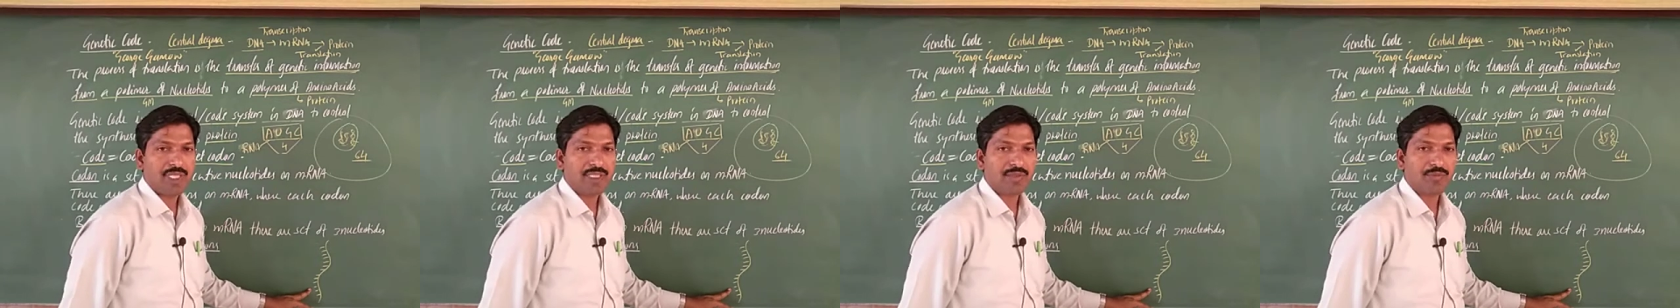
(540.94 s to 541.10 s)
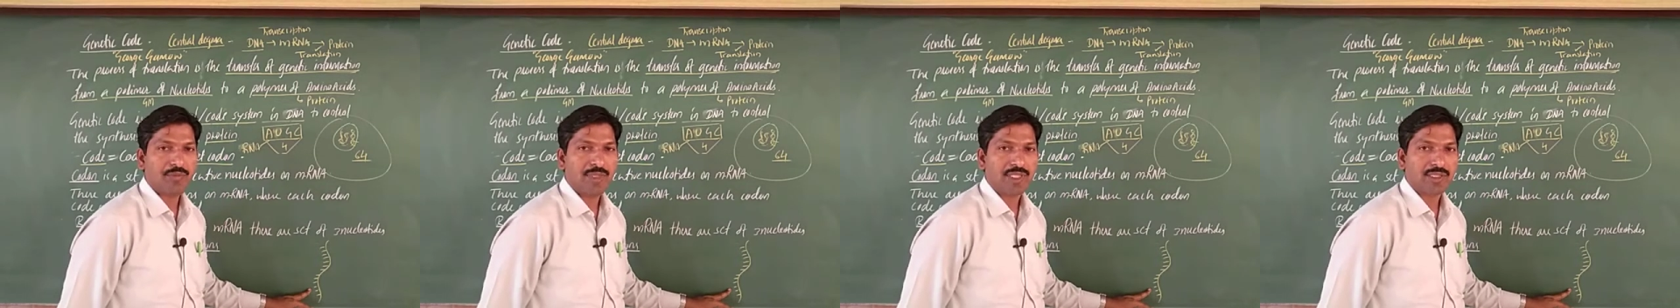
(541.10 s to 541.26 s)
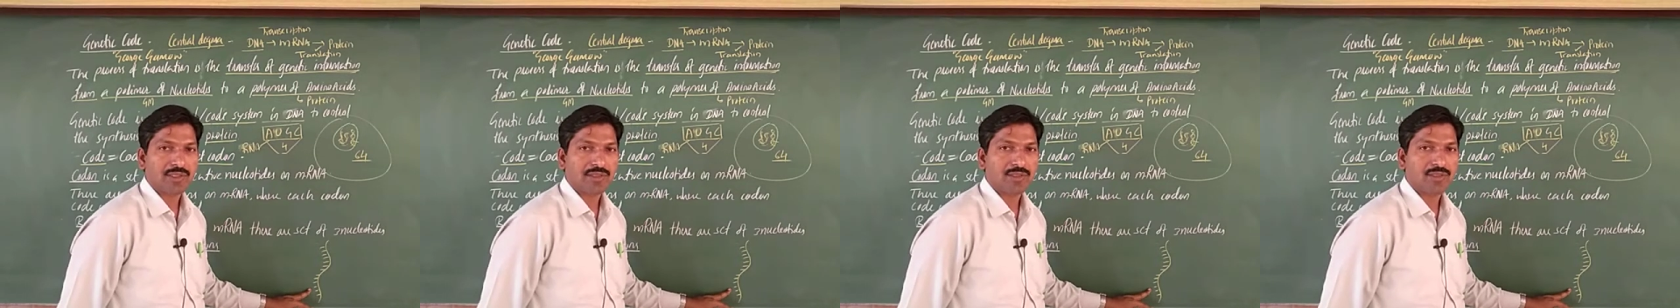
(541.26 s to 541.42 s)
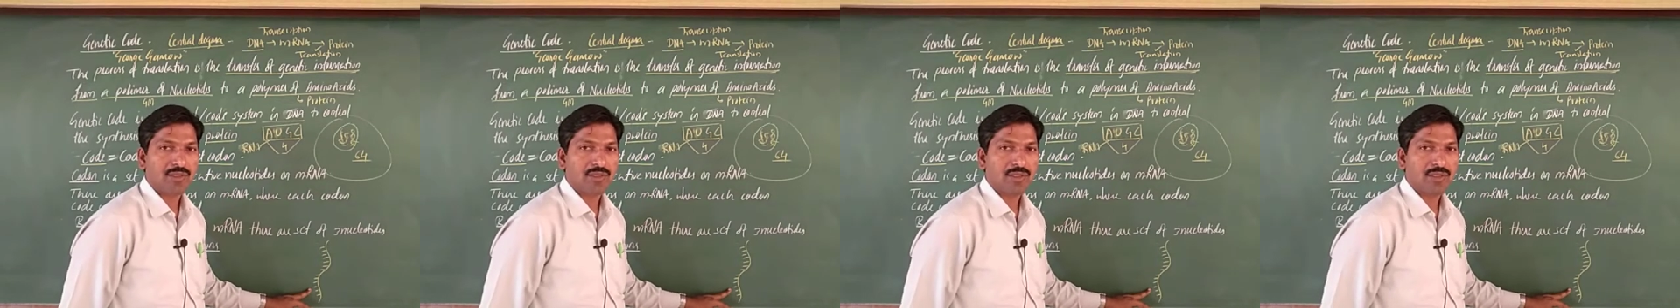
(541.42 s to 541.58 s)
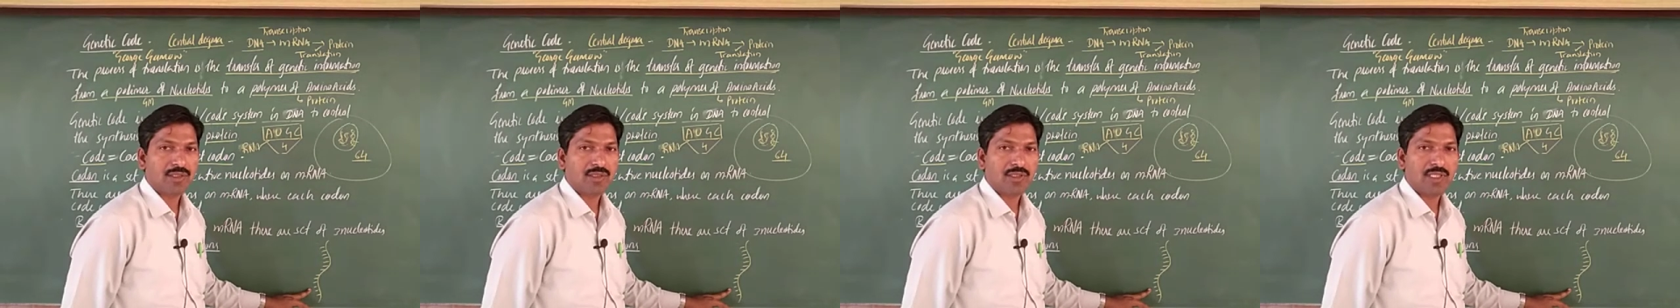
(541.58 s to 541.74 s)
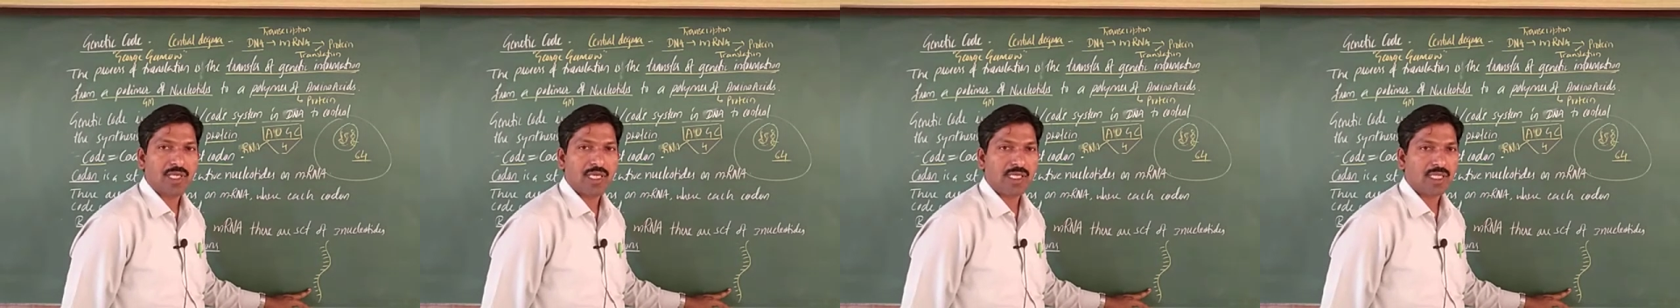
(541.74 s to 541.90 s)
pairs,
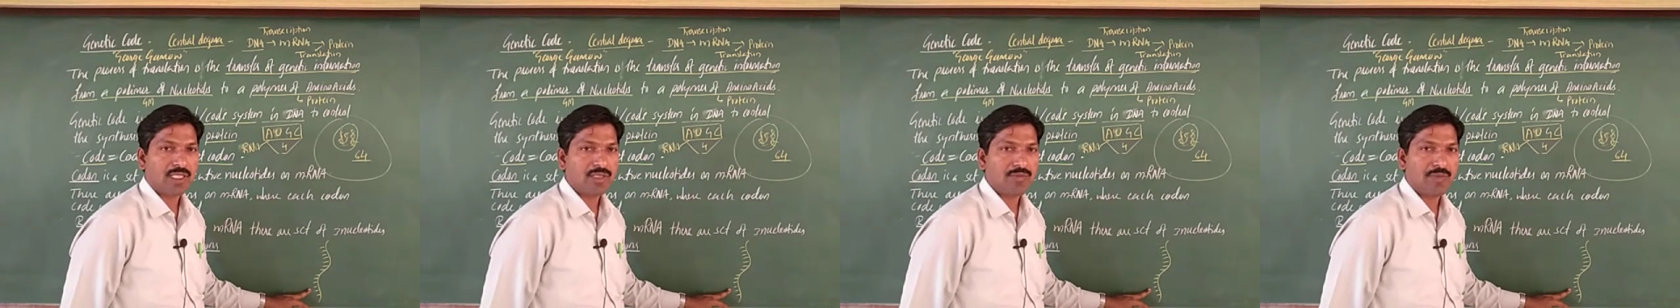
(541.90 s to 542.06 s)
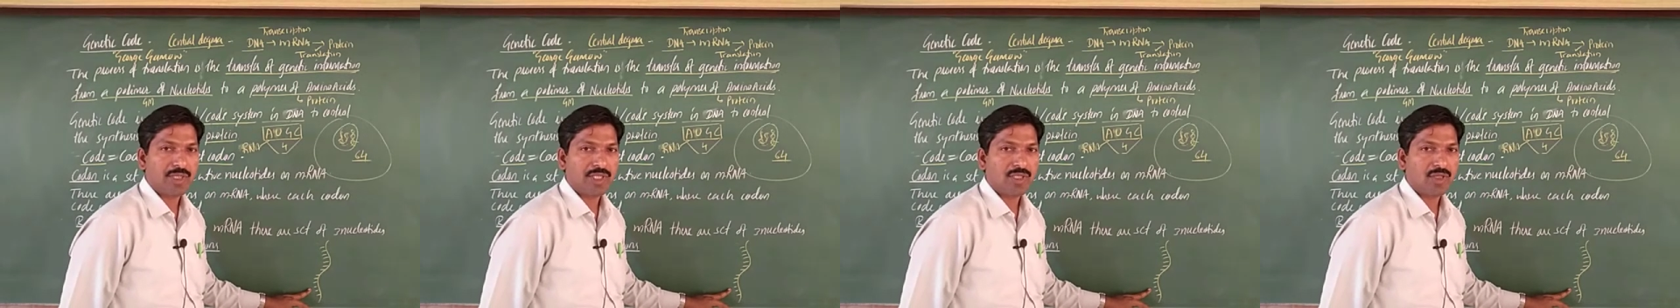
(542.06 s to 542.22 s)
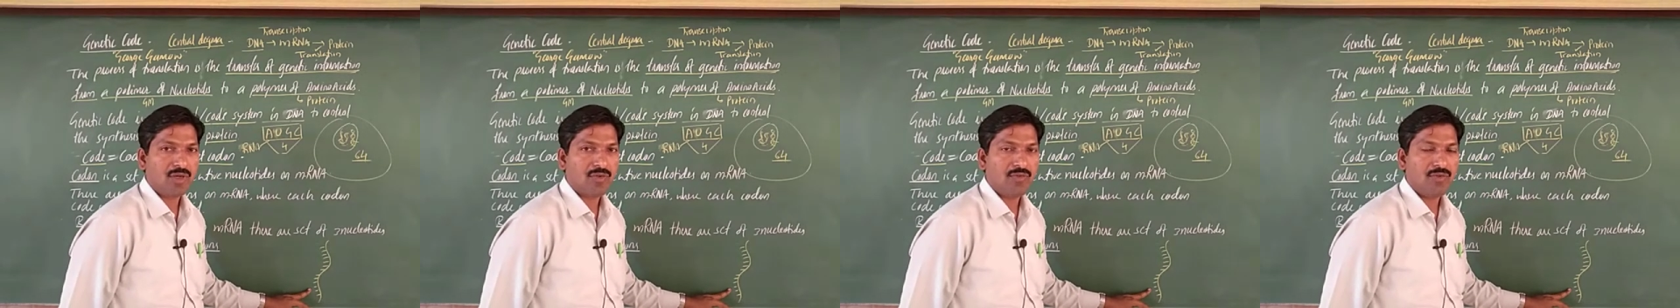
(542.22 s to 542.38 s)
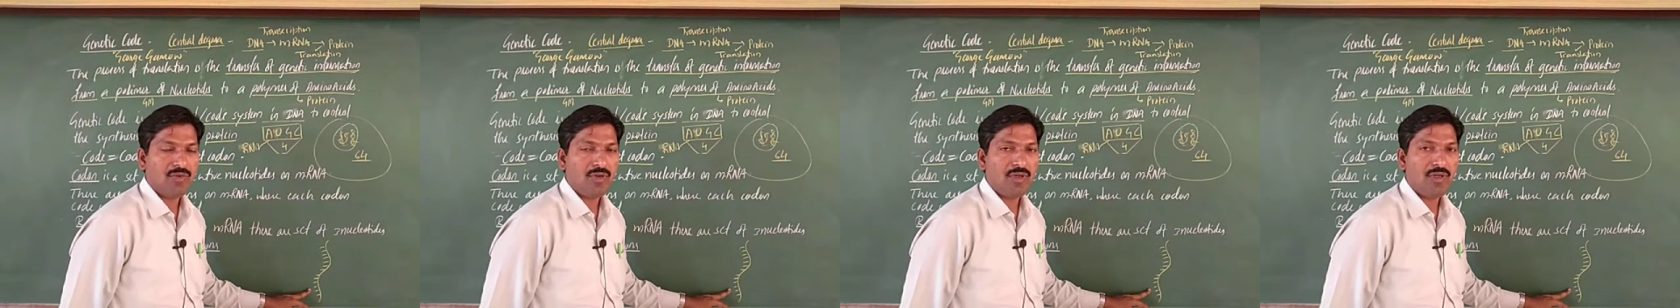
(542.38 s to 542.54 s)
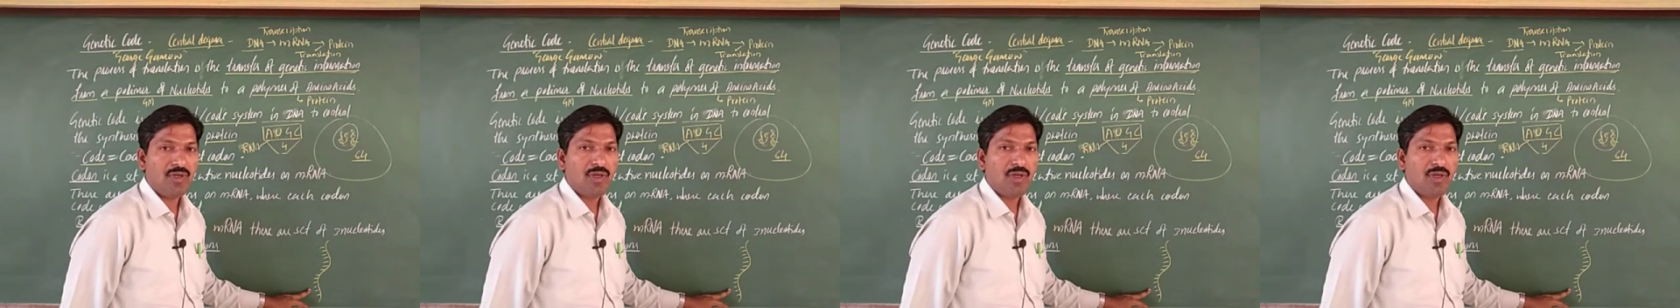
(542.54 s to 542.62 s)
the arrangement of